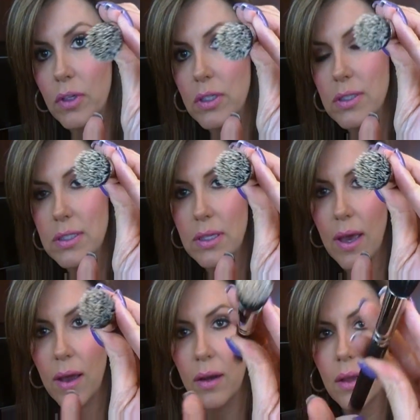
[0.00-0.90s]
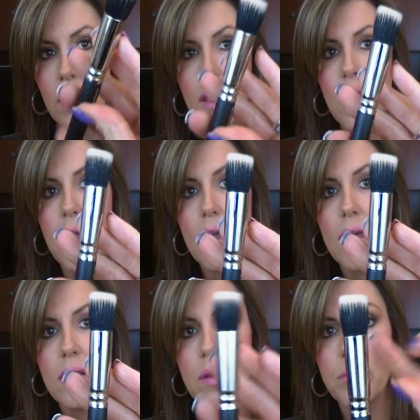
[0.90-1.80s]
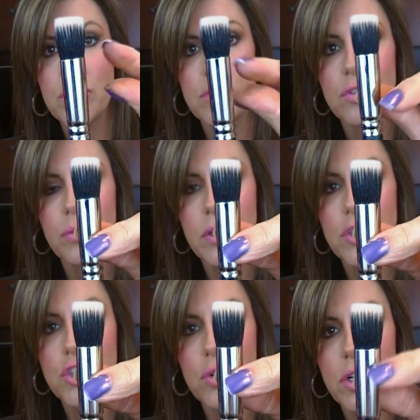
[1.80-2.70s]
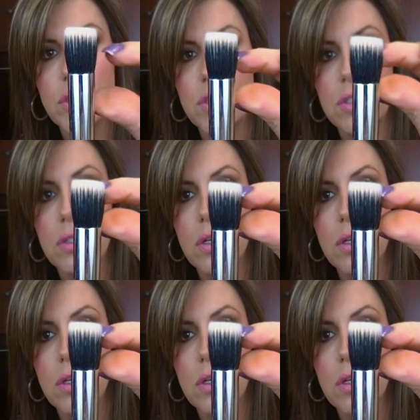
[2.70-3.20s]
You can see that. And the bristles are really short,